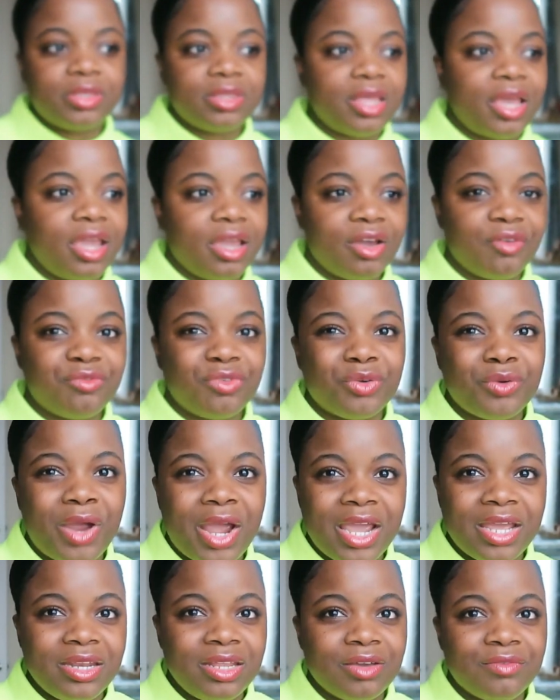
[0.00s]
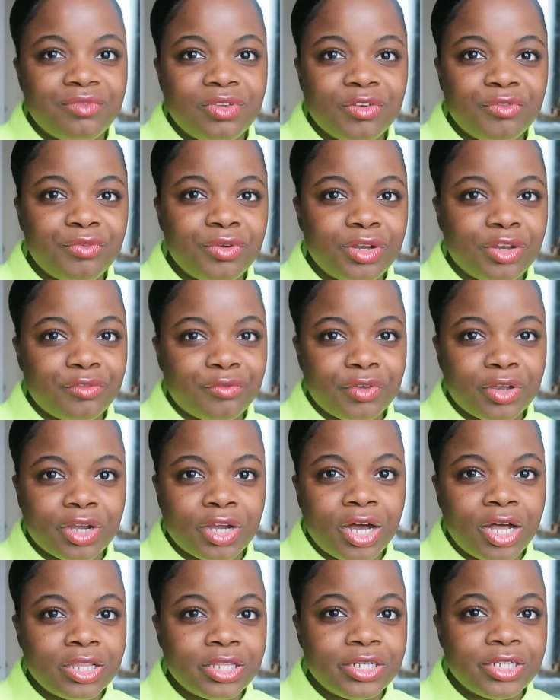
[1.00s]
with like a variety of different
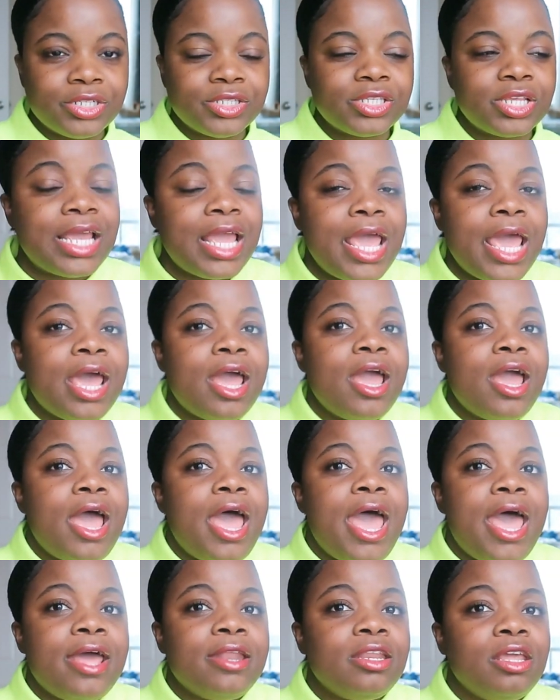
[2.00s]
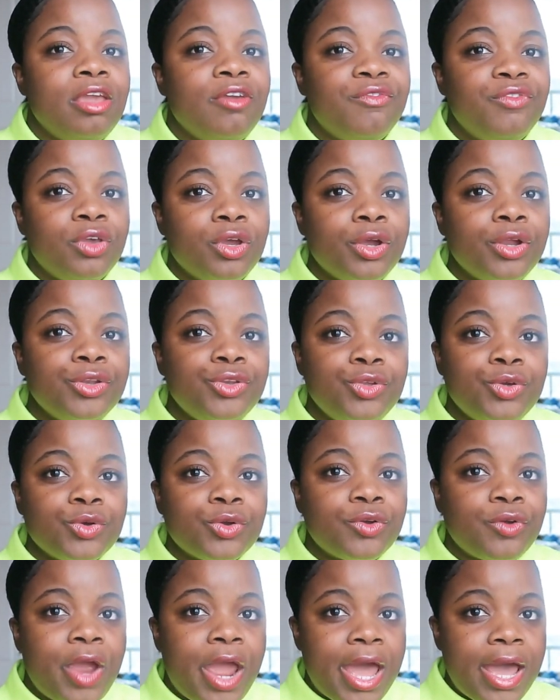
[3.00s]
colors. And if you're a new
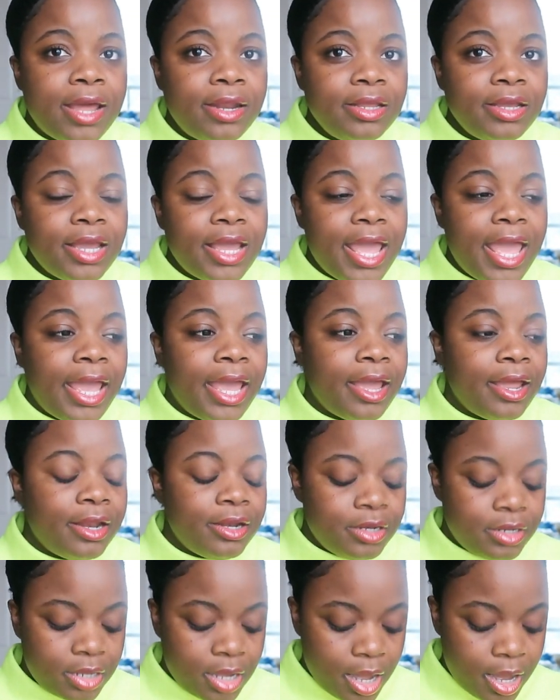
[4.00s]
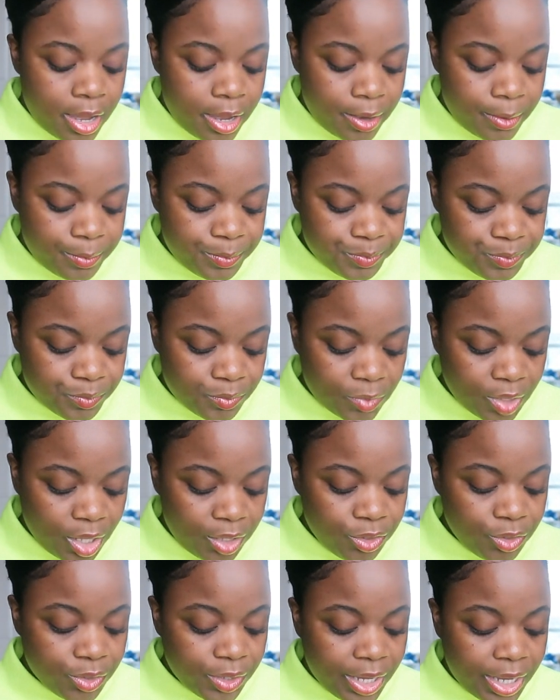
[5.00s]
grad and
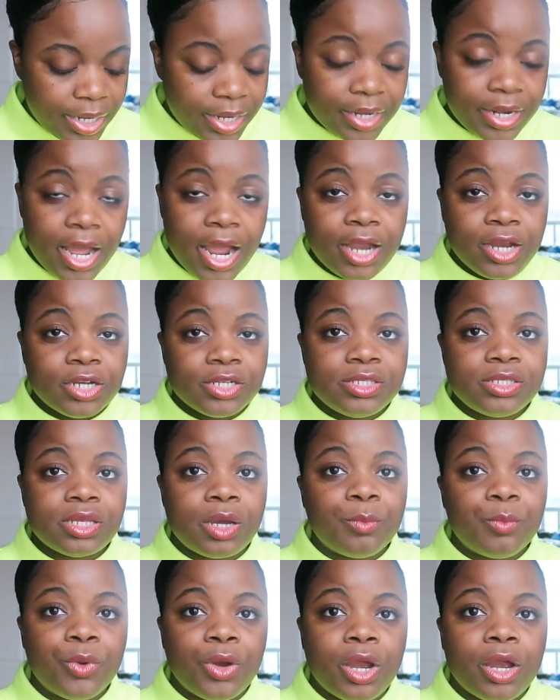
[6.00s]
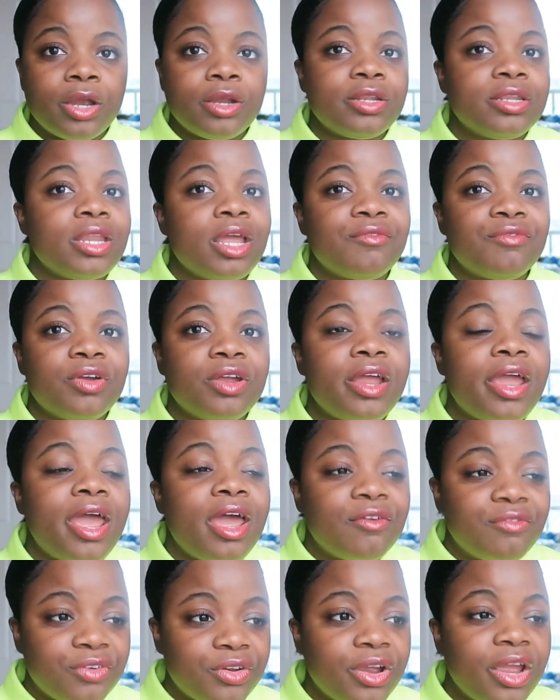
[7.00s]
you're getting hired somewhere, never
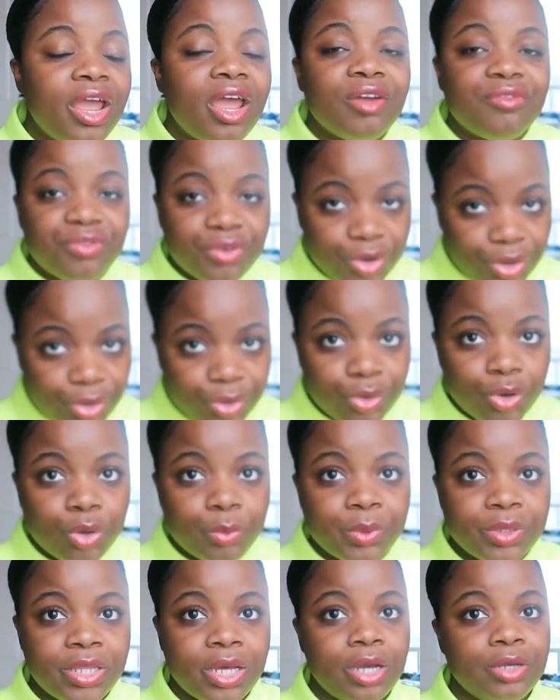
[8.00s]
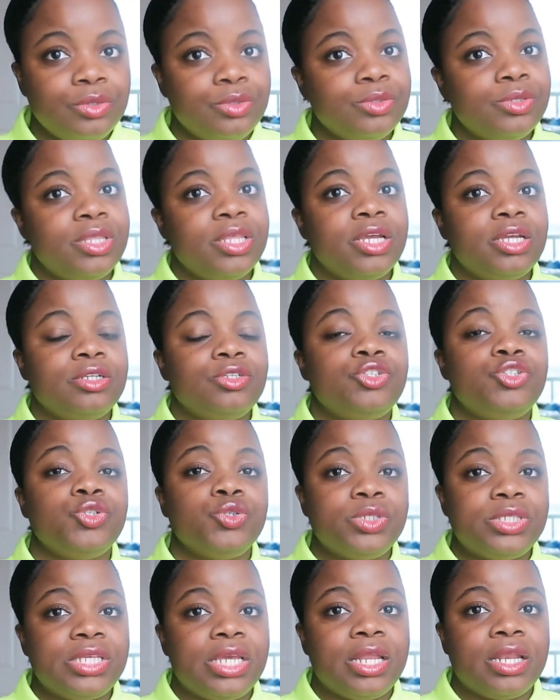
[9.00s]
ever go without
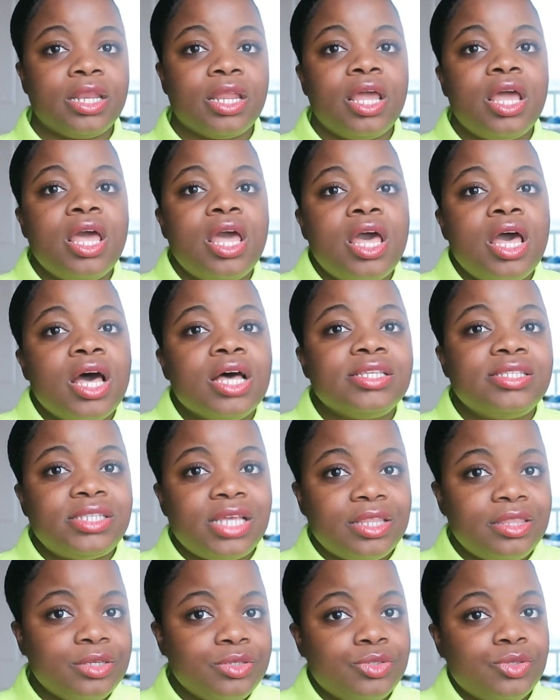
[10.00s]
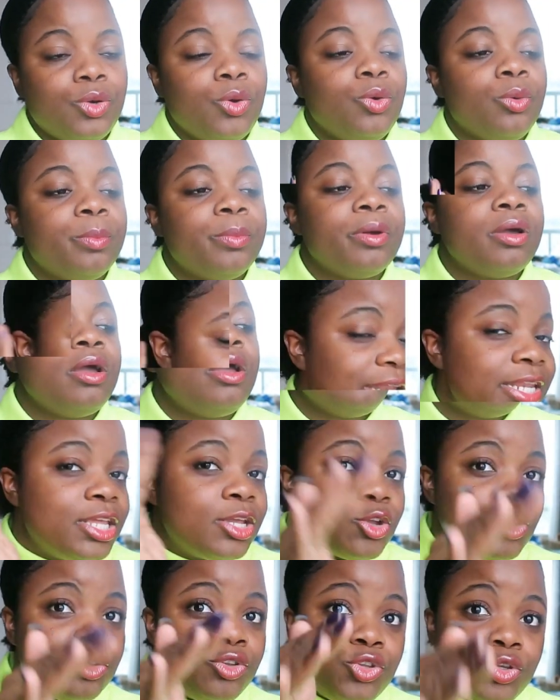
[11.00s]
using a stethoscope.
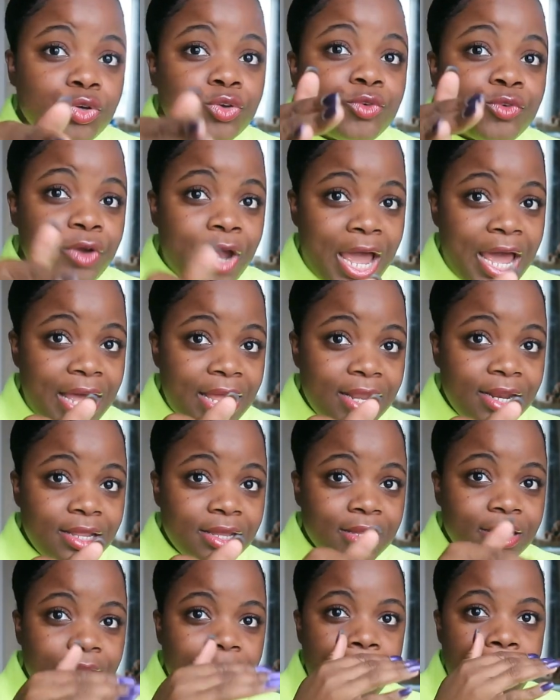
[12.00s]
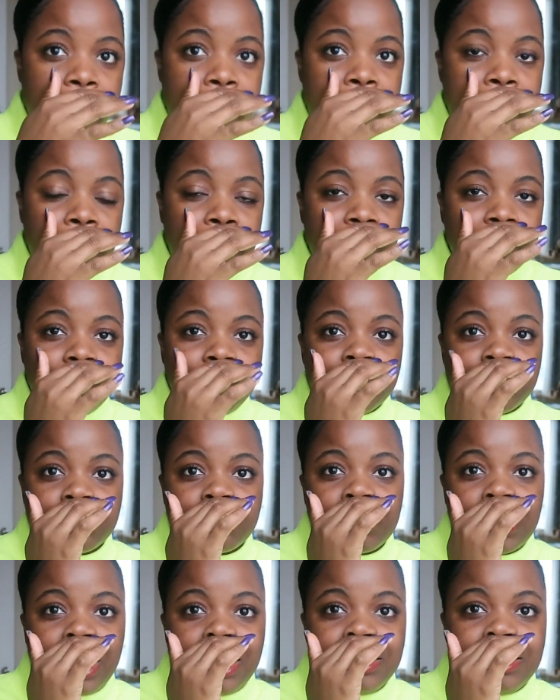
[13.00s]
Any new grad
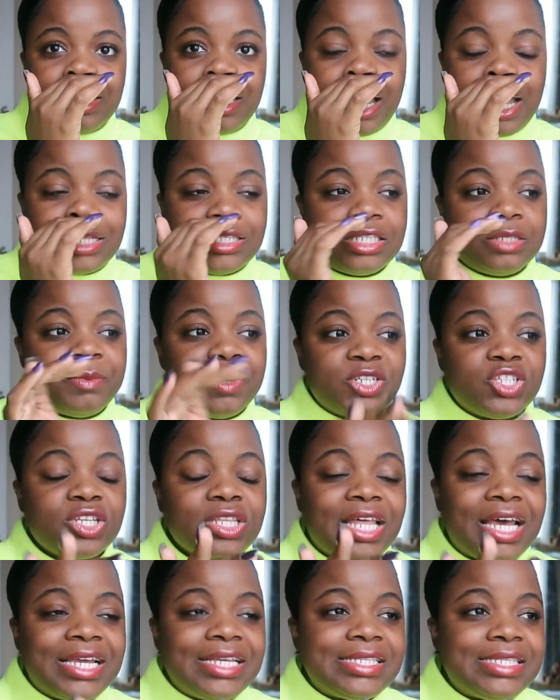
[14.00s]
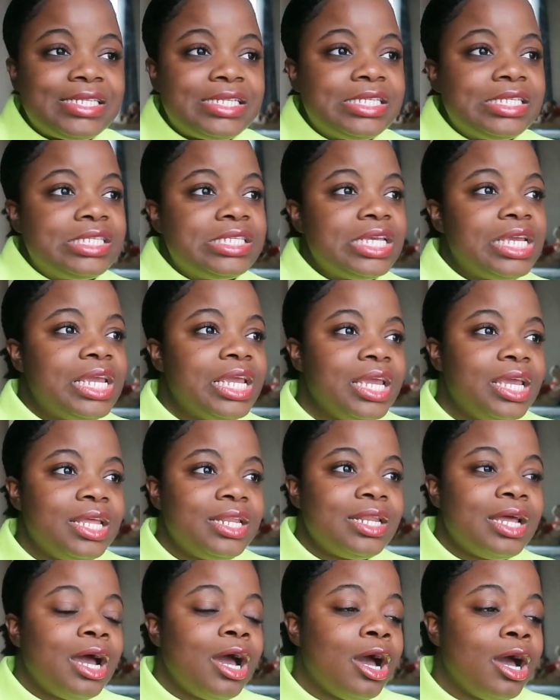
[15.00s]
that specializes
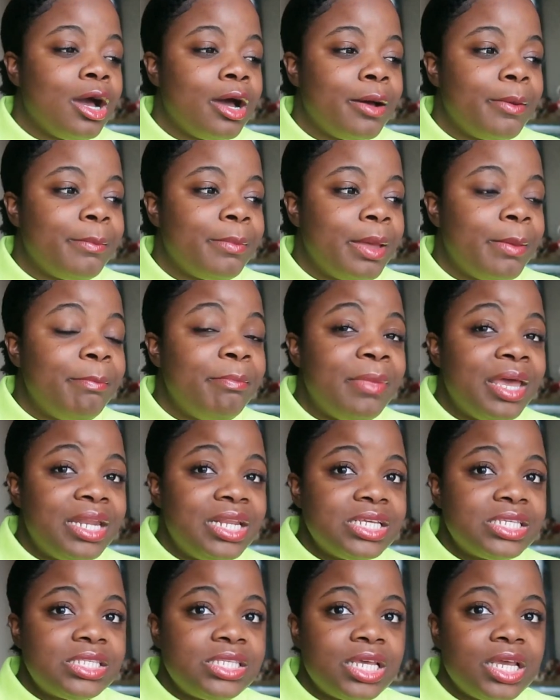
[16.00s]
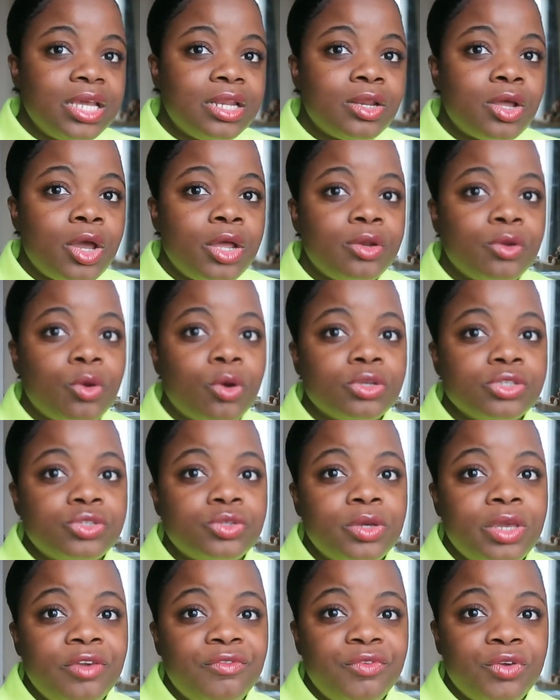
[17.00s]
in medicine, and
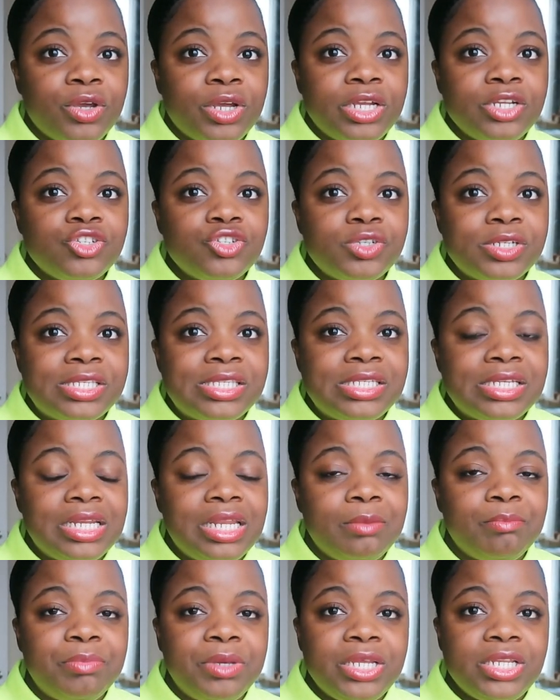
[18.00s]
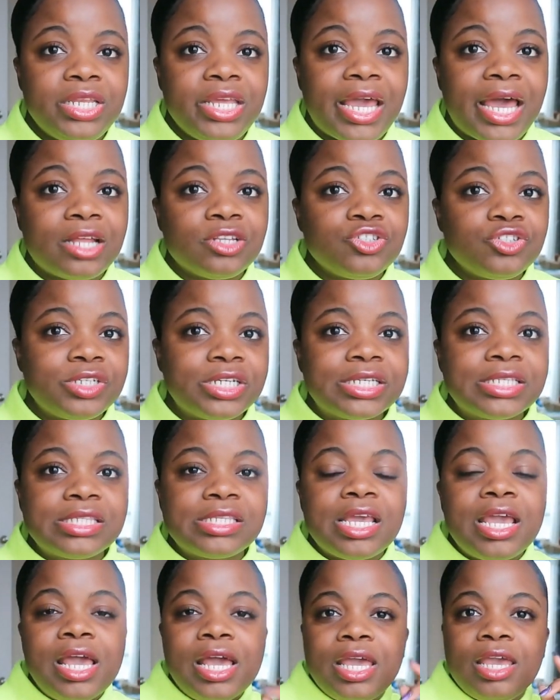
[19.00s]
also if you're interested in
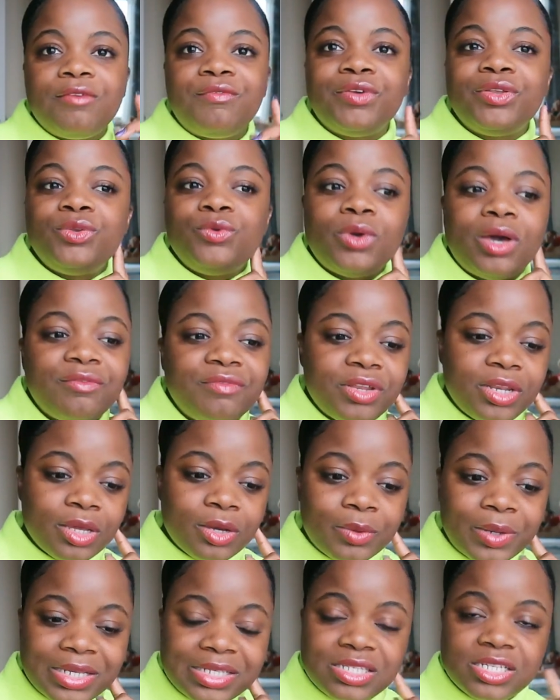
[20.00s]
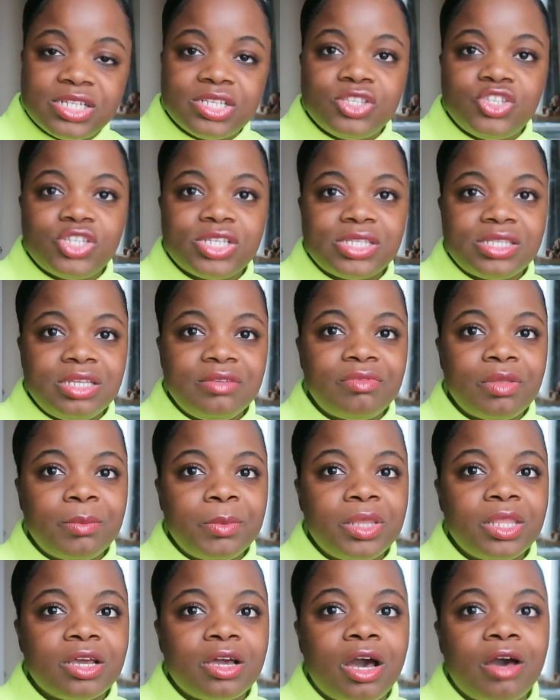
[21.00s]
pediatrics, if you do have any questions, just leave
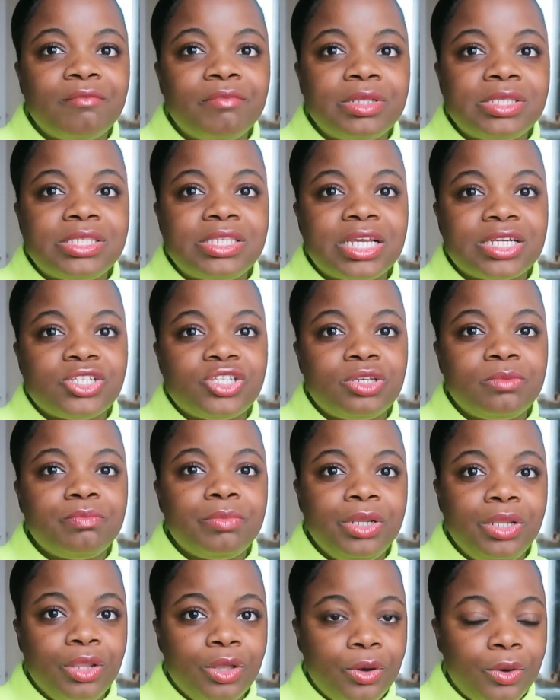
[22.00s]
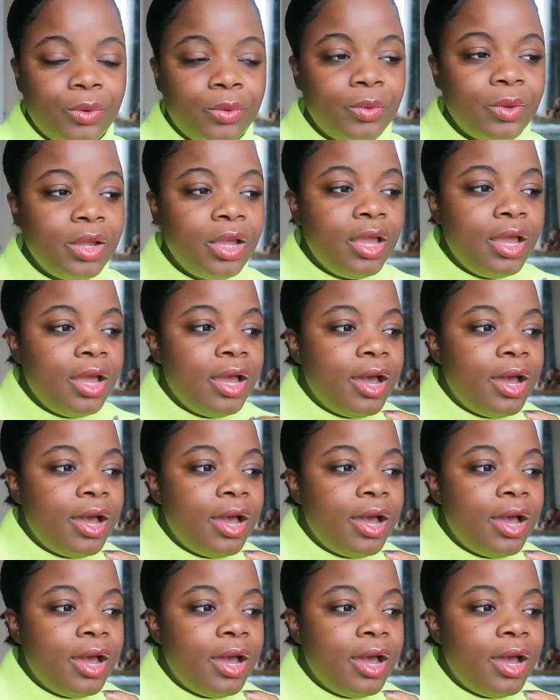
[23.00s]
them in the comment section below.